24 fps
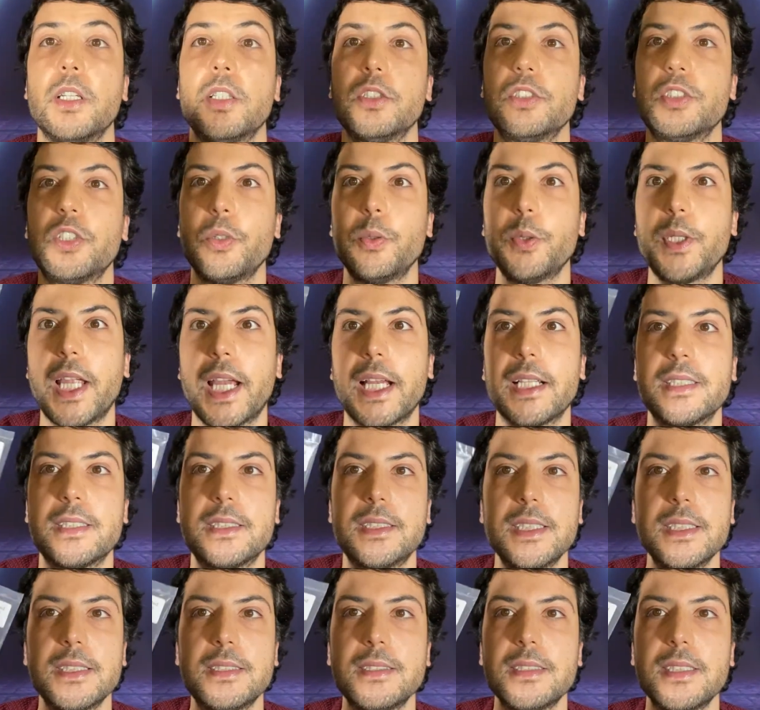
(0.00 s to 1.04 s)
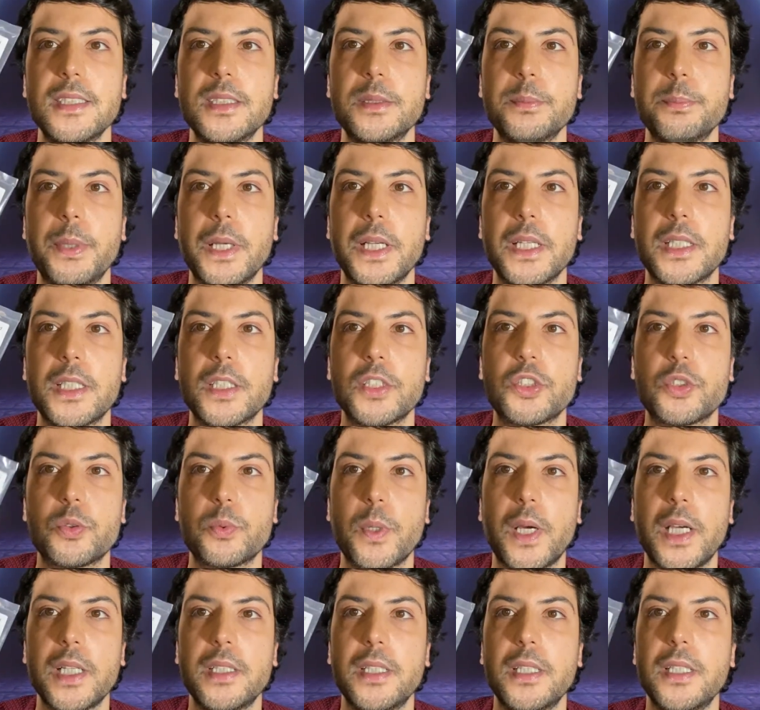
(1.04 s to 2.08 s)
So you get this little package
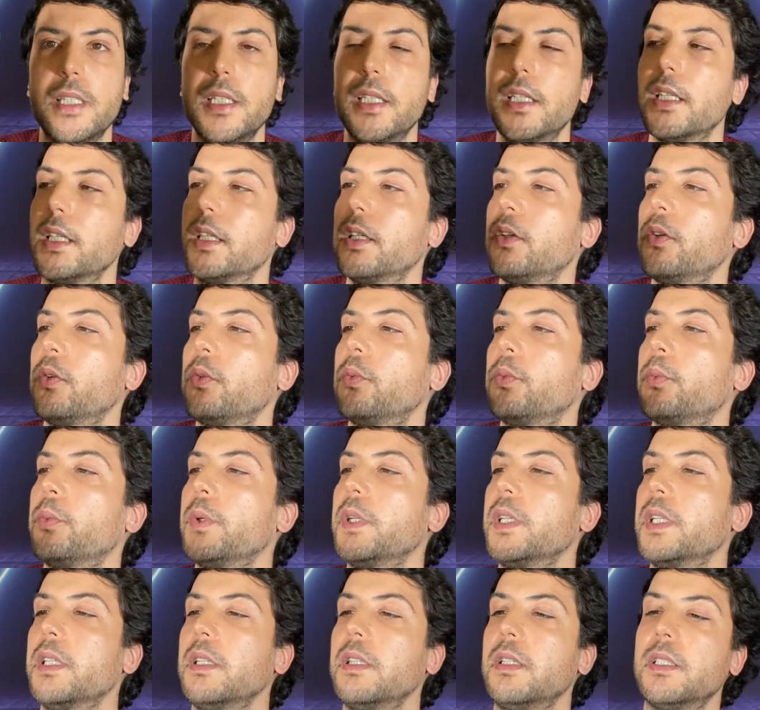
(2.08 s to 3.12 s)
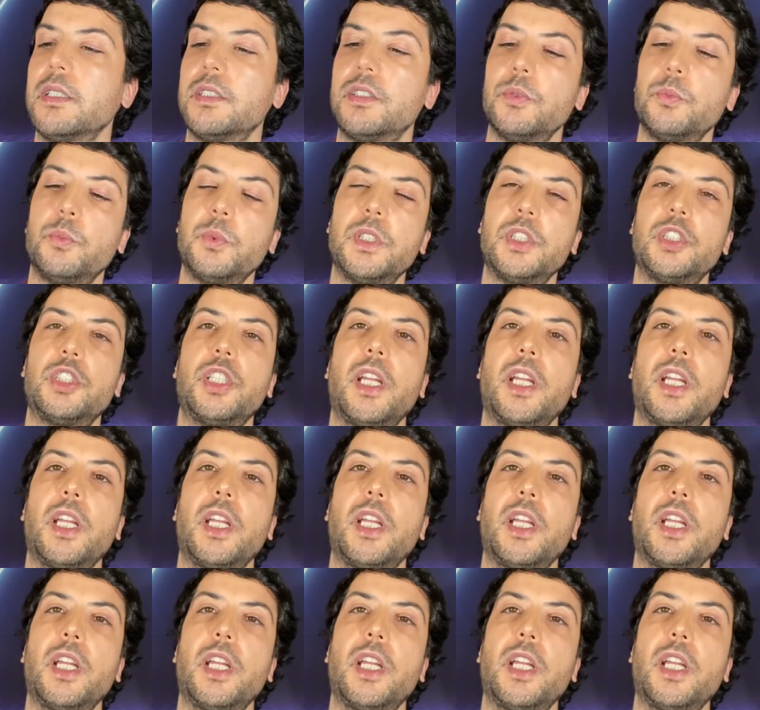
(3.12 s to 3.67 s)
right here, which